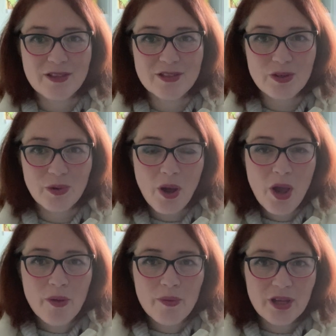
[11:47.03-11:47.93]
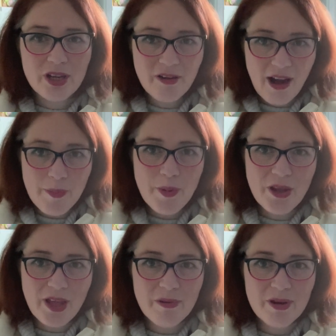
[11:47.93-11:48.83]
So we're going to grab all
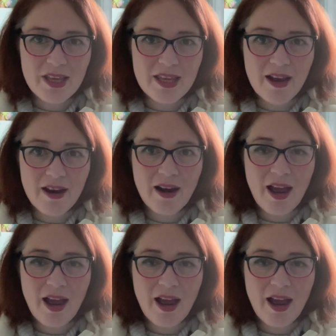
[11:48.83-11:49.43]
our gear